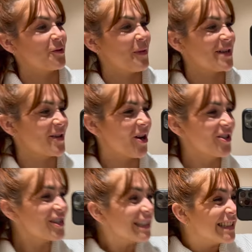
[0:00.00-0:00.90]
to a
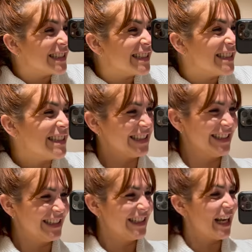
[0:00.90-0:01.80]
massage.
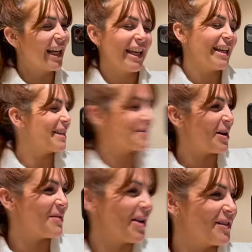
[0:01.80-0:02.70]
It is my
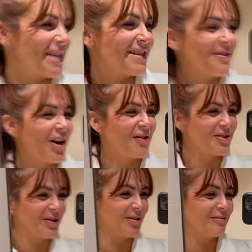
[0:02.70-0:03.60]
birthday suit
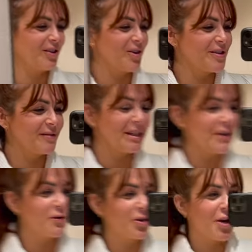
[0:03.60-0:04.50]
after all. God, I'm nearly
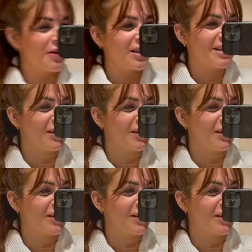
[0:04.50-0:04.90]
falling over in these